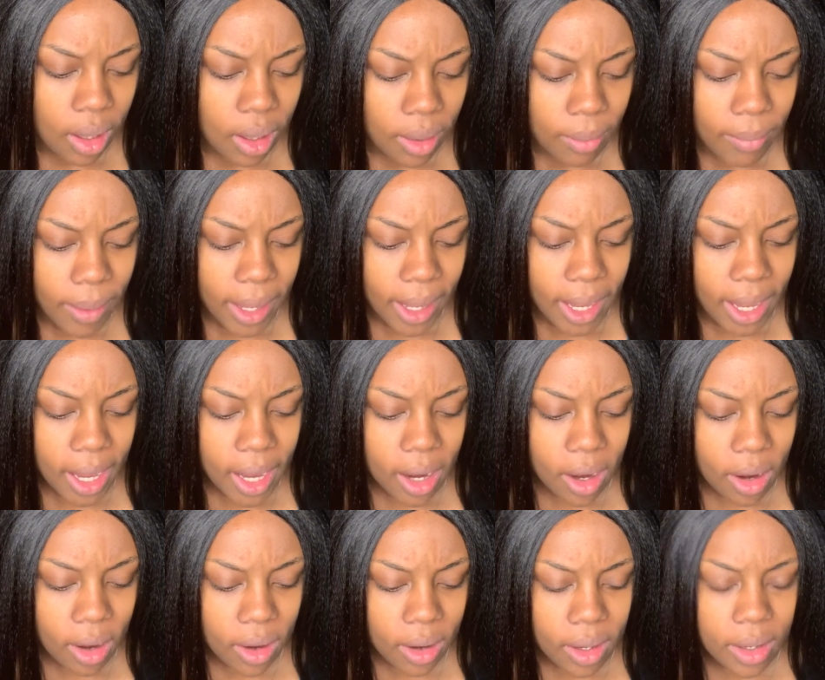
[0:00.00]
My
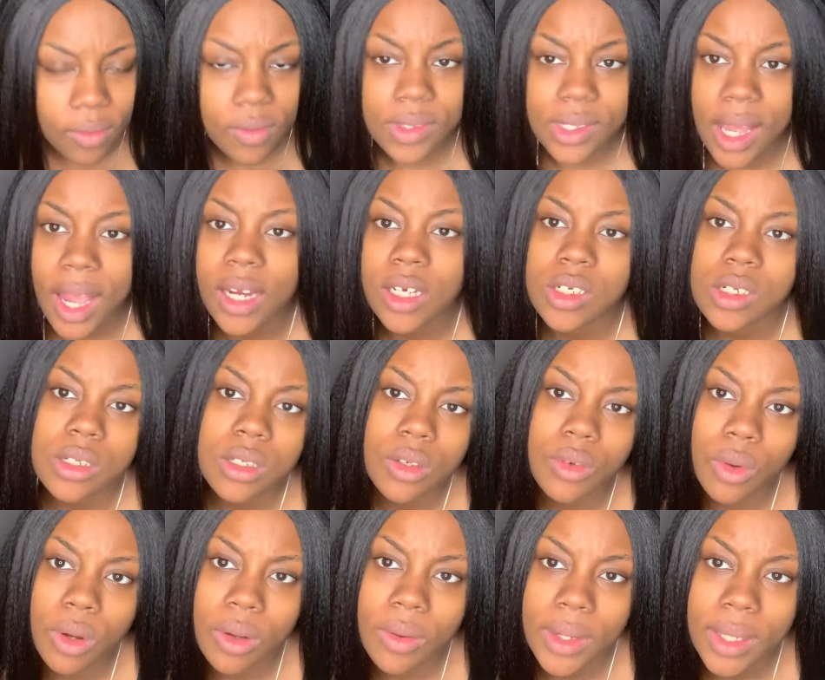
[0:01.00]
hair, it was actually
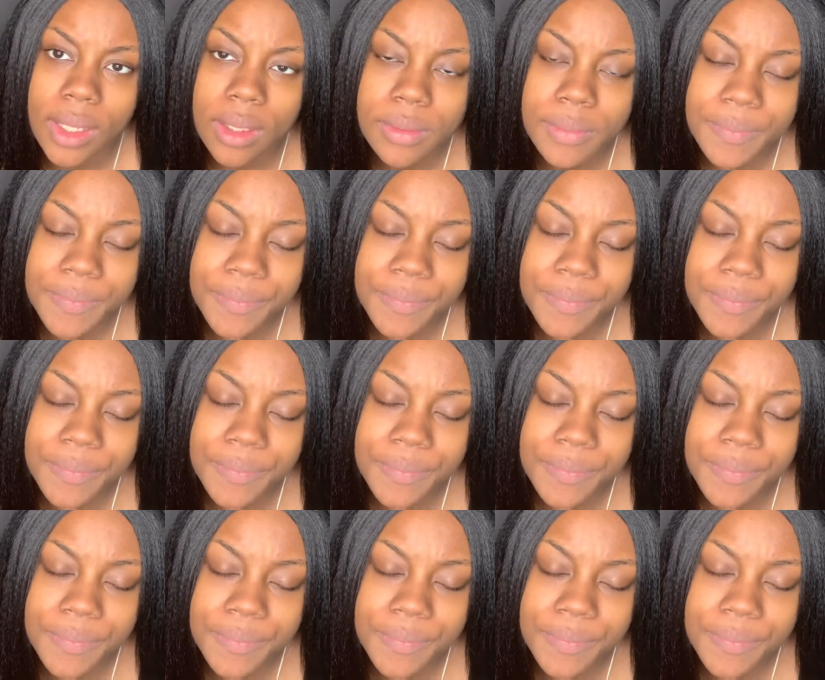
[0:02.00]
growing